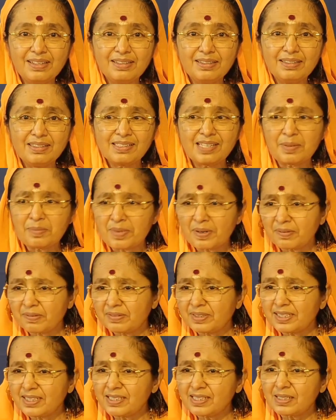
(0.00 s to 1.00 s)
Some
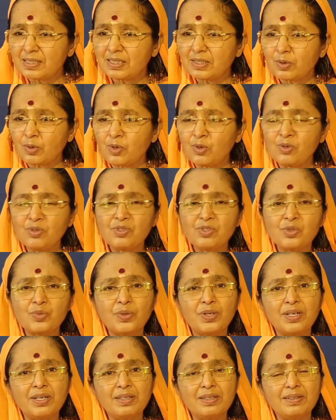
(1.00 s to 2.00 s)
of these souls
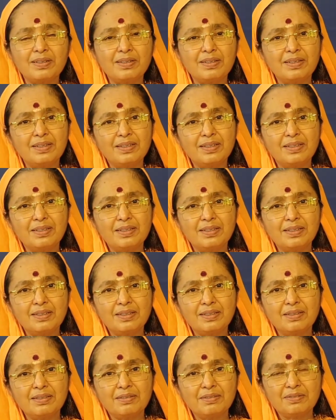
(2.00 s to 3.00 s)
were
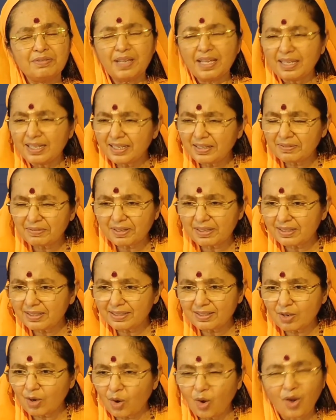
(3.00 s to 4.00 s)
very,
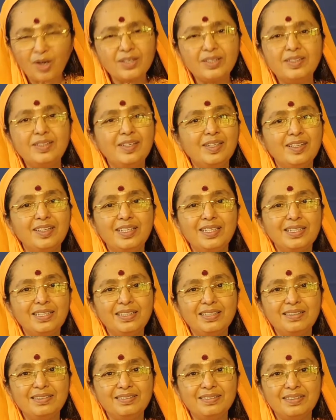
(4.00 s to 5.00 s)
very
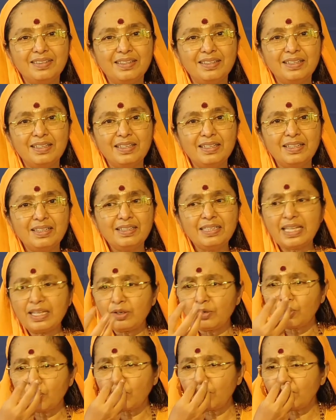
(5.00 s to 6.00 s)
ordinary. They
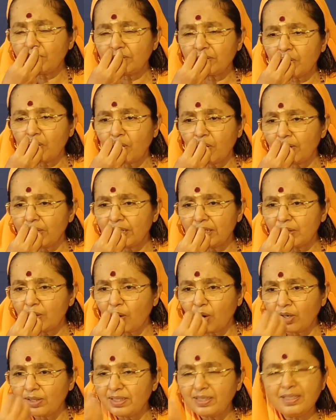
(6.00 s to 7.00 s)
wrote in
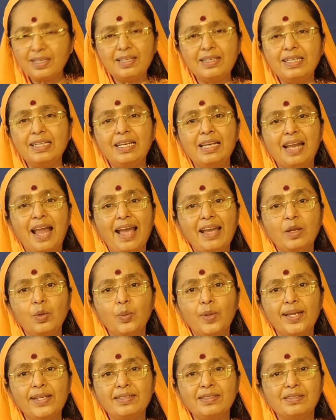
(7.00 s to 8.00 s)
ordinary
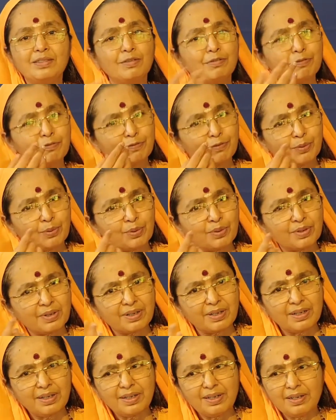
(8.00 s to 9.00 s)
language, the
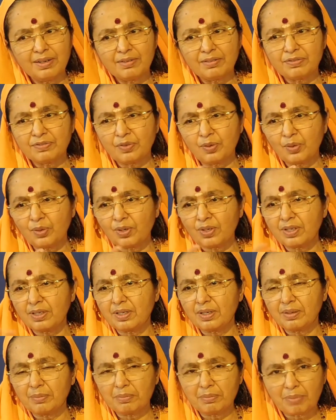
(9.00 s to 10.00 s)
folk
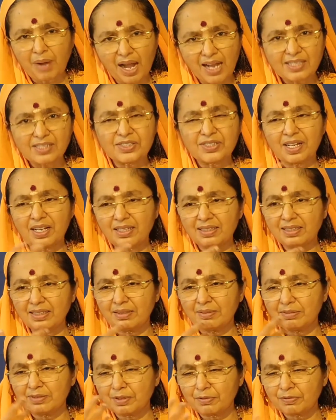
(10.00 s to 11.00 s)
bhasha,
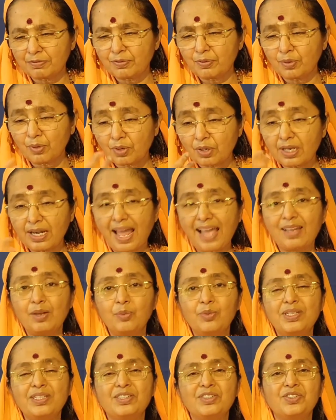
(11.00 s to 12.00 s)
the folk
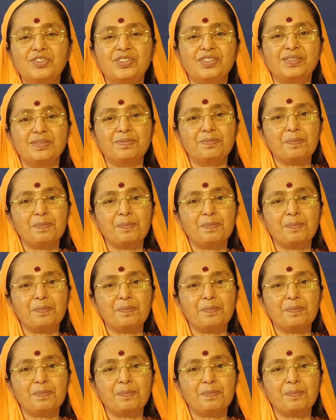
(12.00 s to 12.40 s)
language,